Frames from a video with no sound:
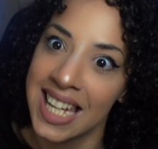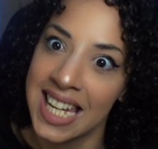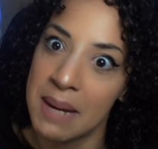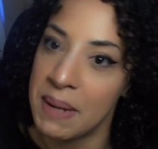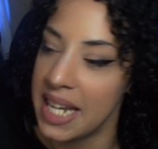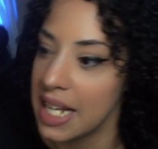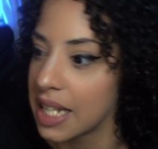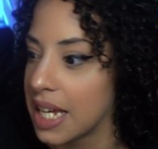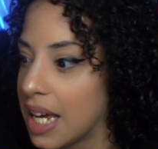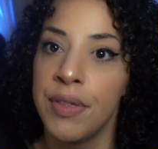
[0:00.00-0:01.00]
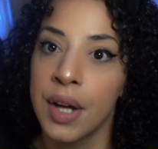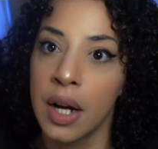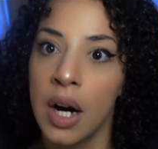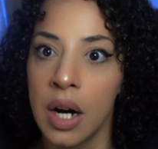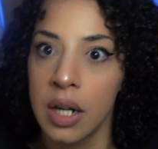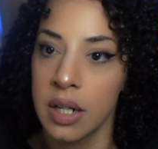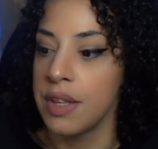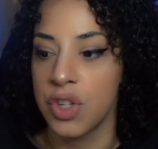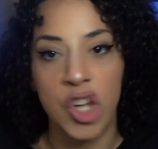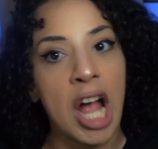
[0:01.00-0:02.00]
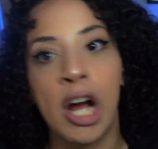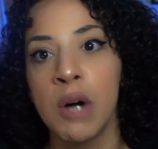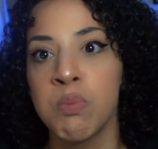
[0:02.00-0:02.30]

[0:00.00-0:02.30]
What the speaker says: immediately. The cart, the checkout